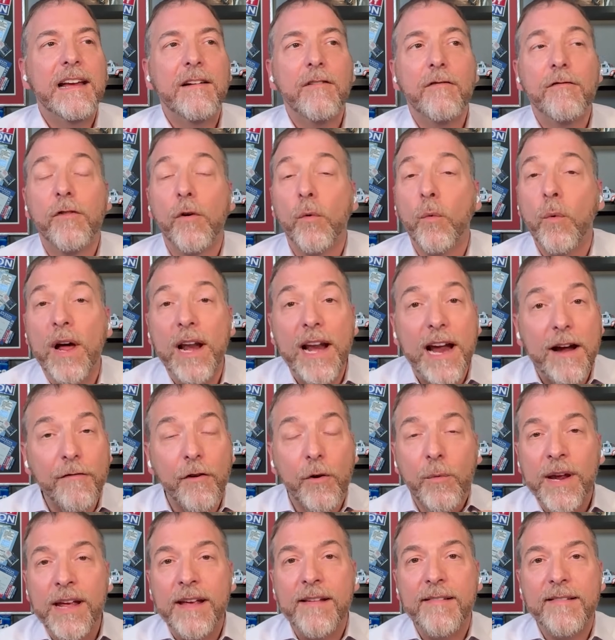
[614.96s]
for whatever
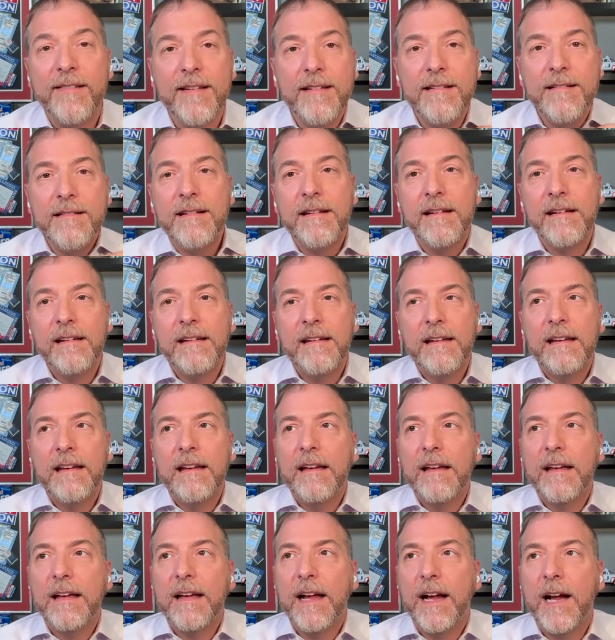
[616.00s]
reason,
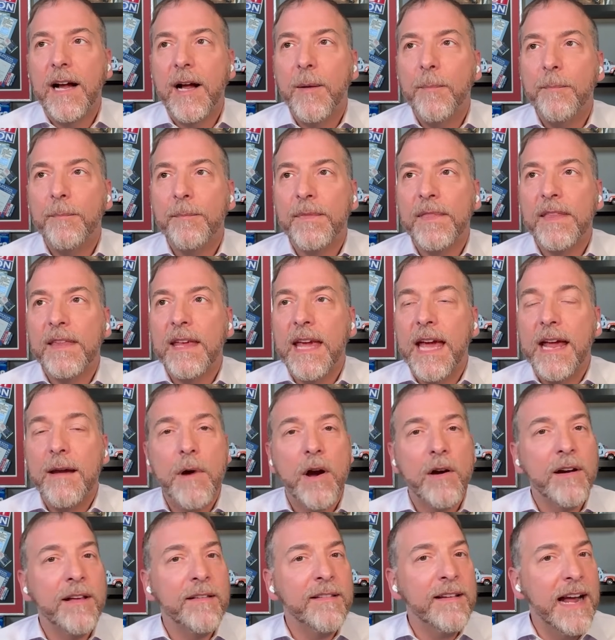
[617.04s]
Ken
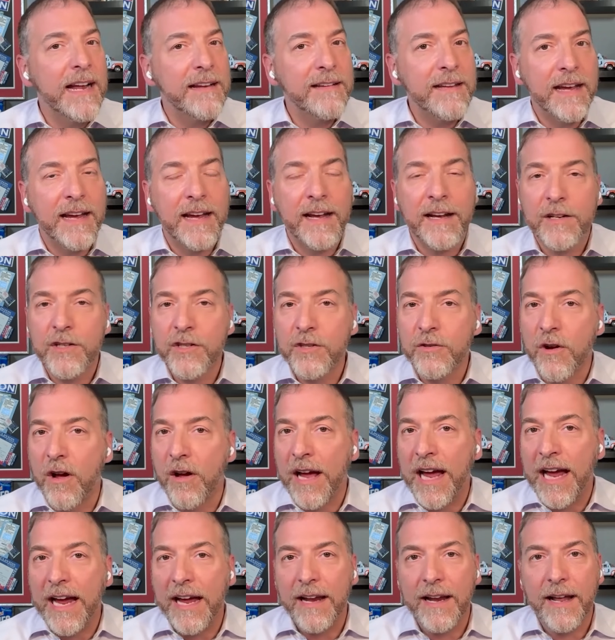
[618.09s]
Martin is not taking a strong
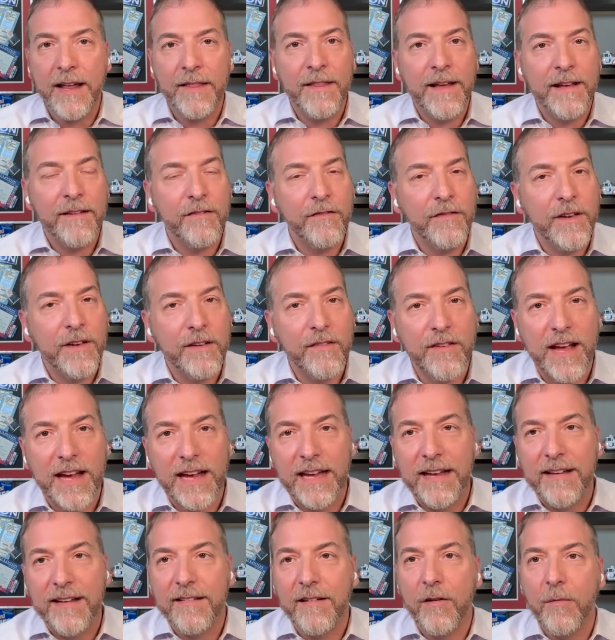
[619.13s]
hand on this. Feels
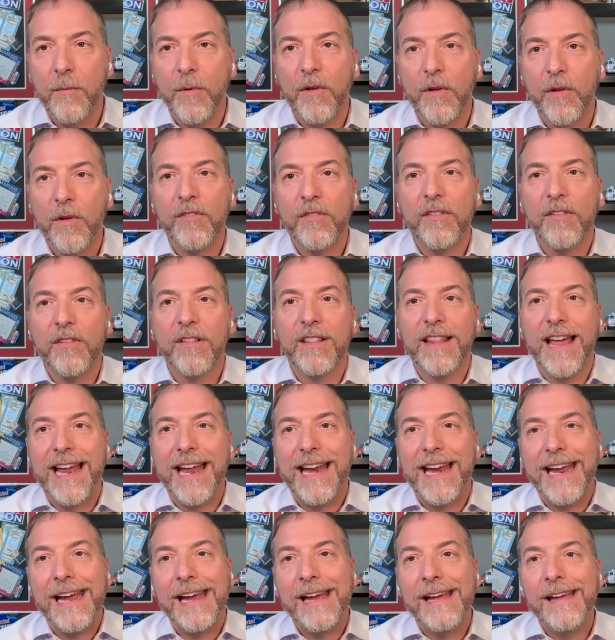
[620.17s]
like he's almost
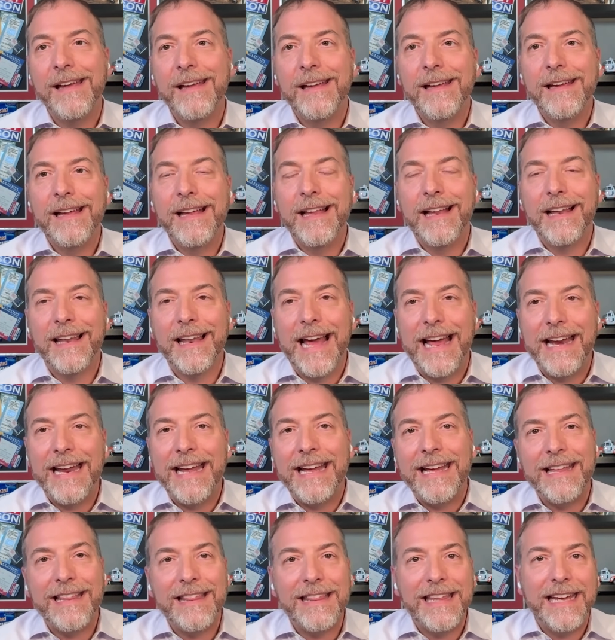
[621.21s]
letting
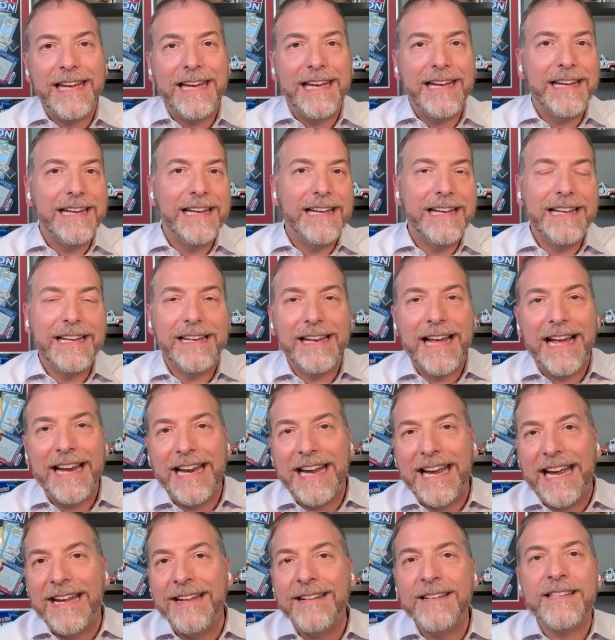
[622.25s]

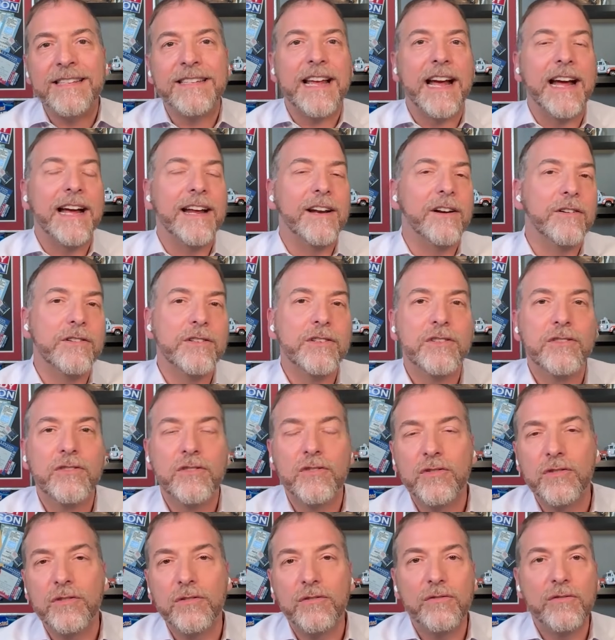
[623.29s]
insiders
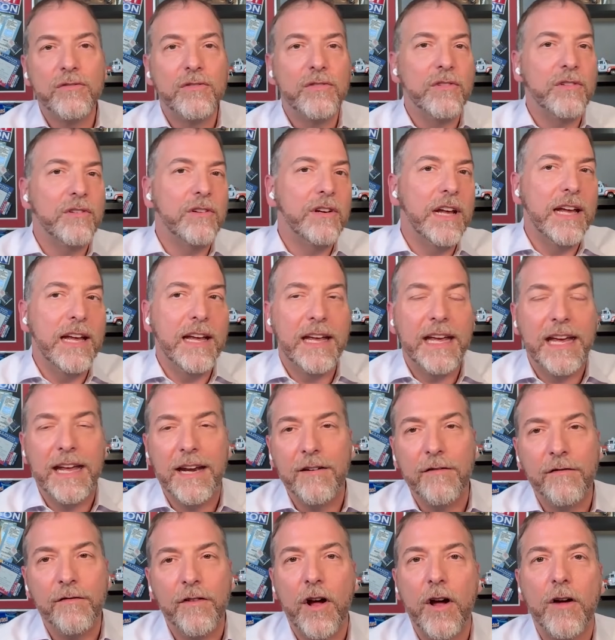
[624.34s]
get
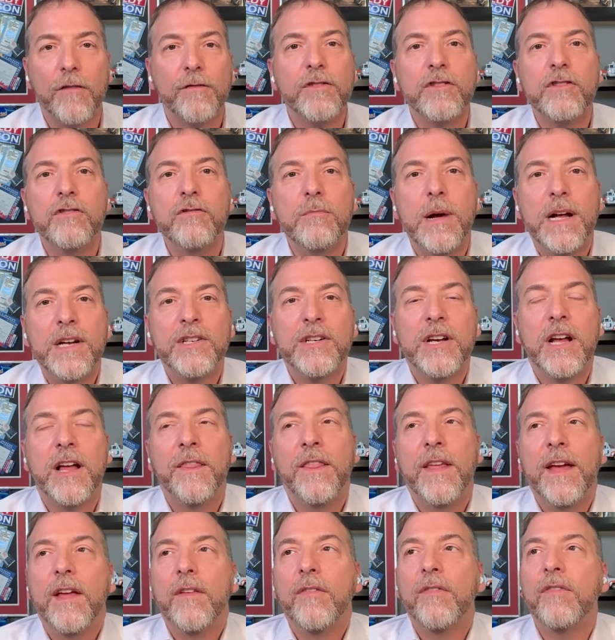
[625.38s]
involved too much on
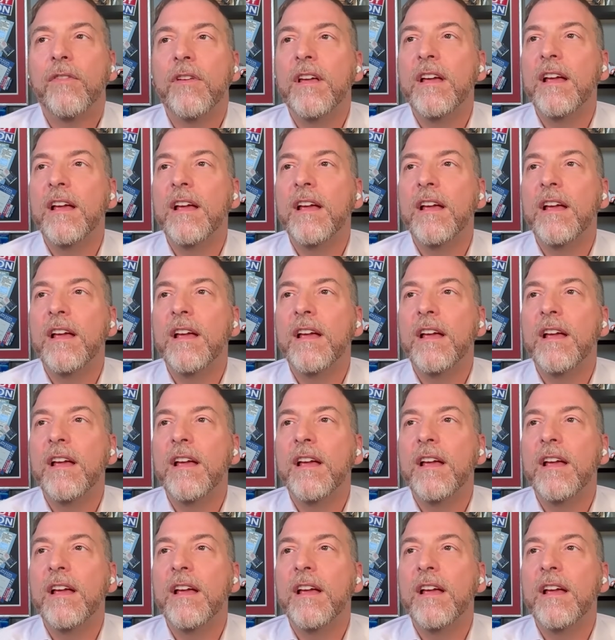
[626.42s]
this.